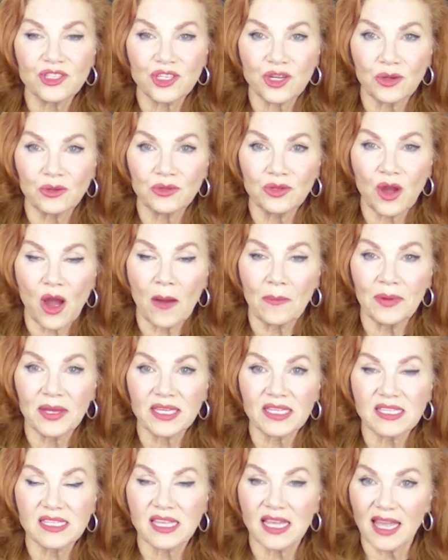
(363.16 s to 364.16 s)
or show
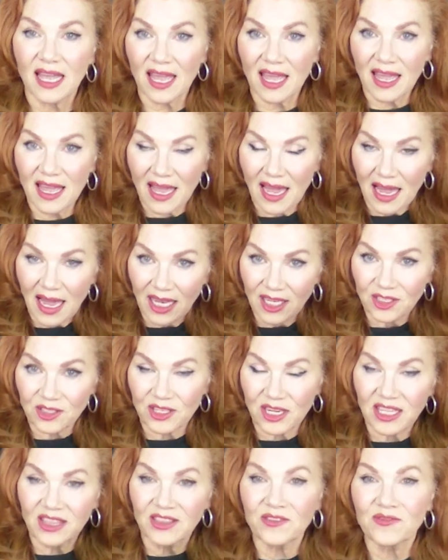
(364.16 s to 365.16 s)
topics
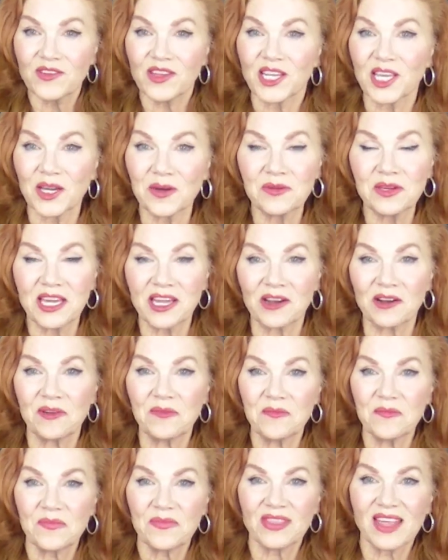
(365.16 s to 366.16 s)
underneath the video
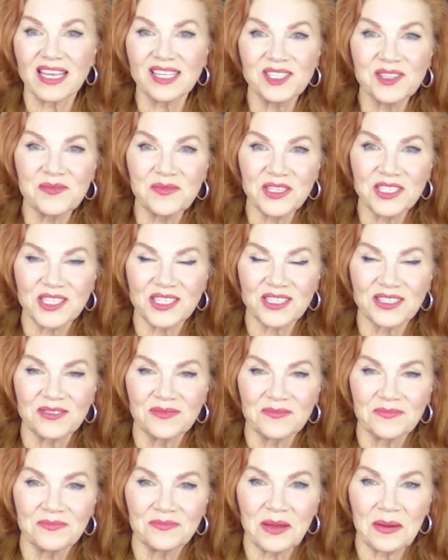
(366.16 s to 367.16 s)
here. Thanks so
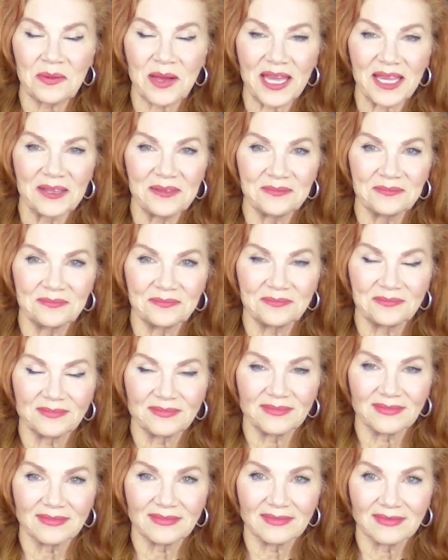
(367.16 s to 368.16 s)
much.
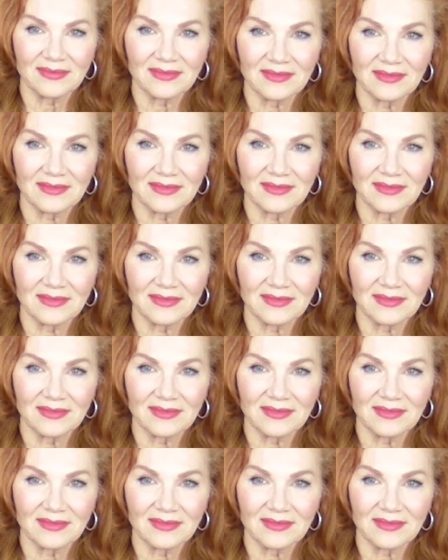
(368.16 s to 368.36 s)
Bye-bye.